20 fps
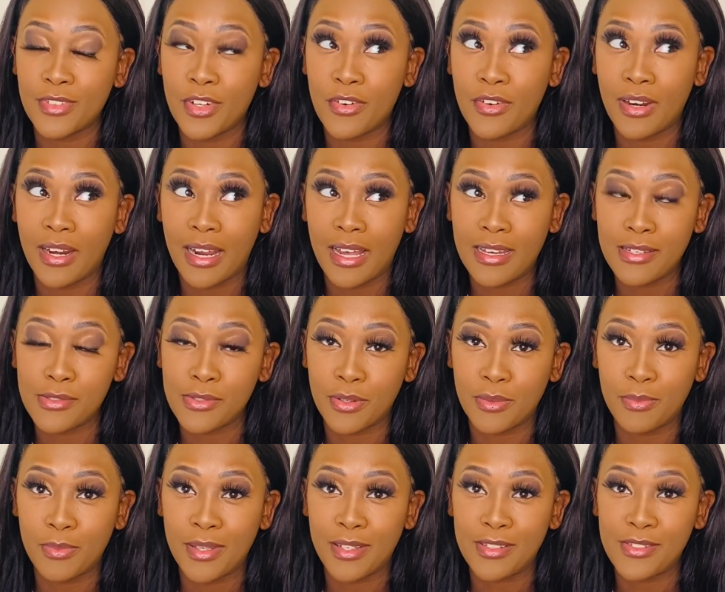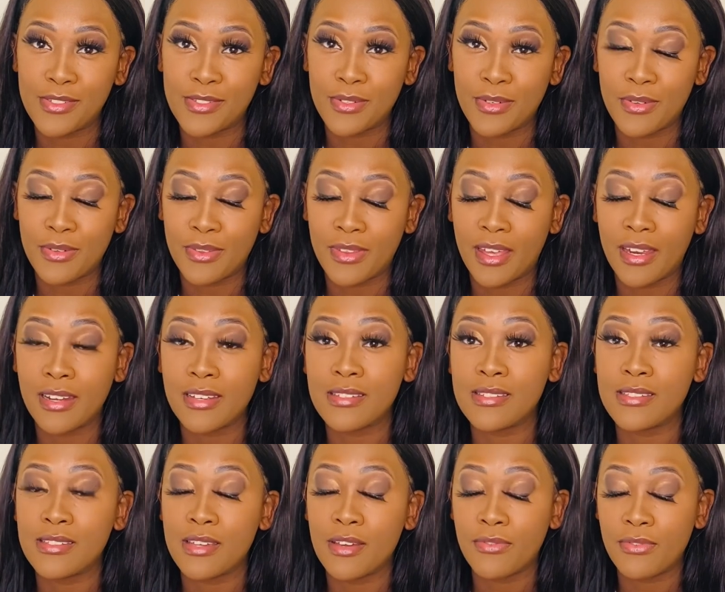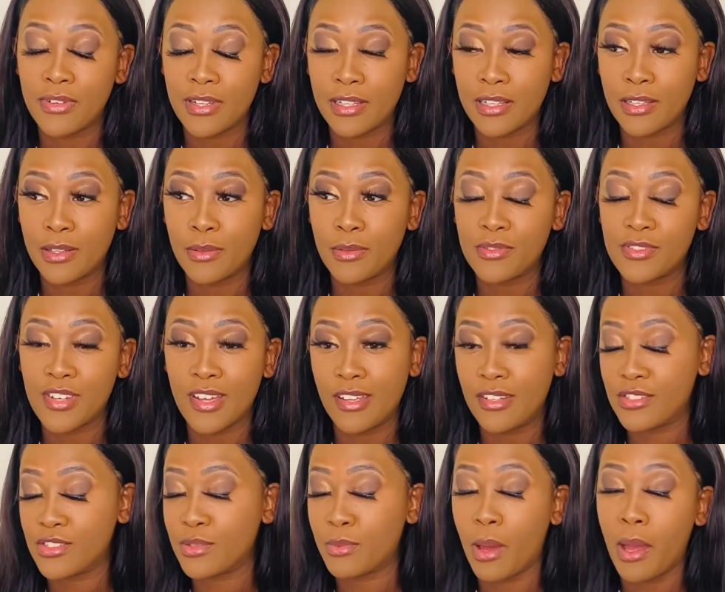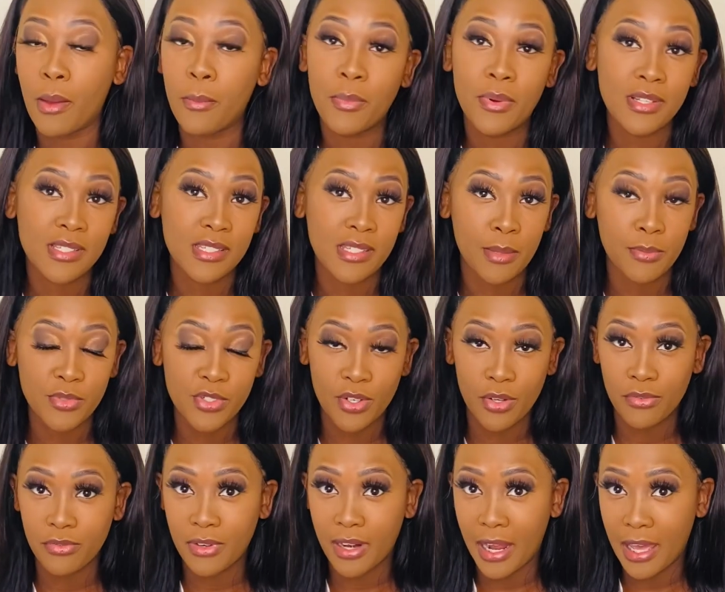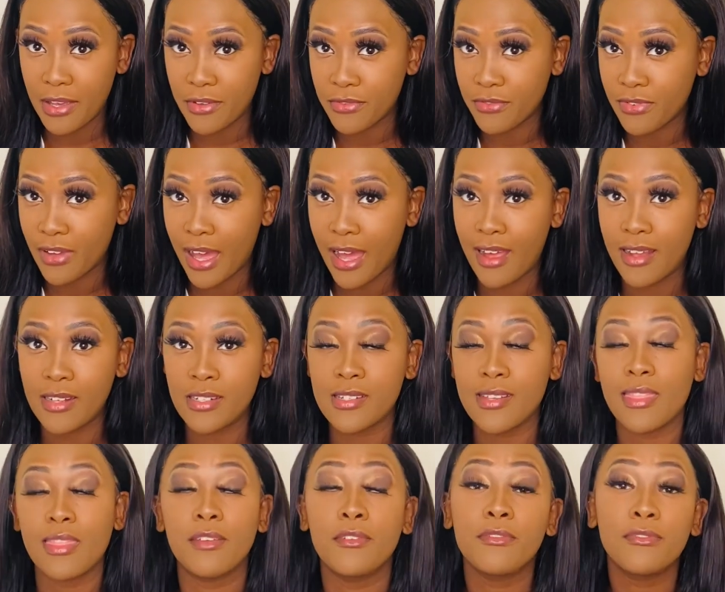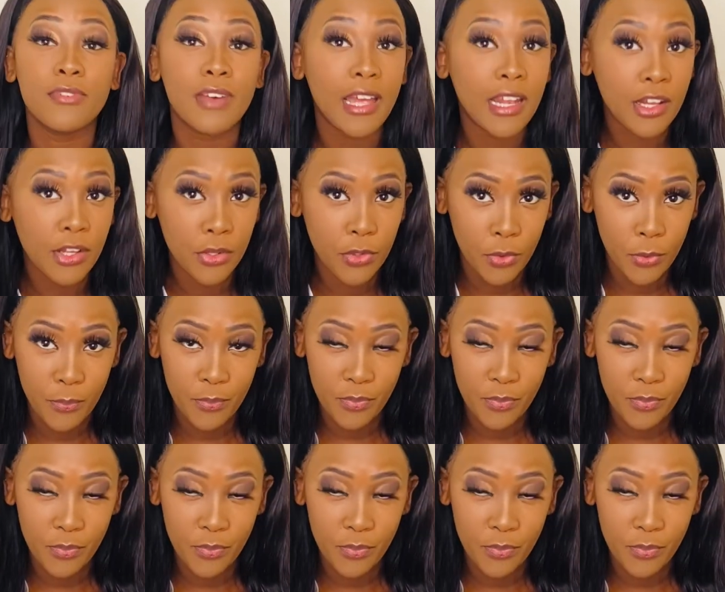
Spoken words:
relies on me. So that has definitely changed my perception of life and the value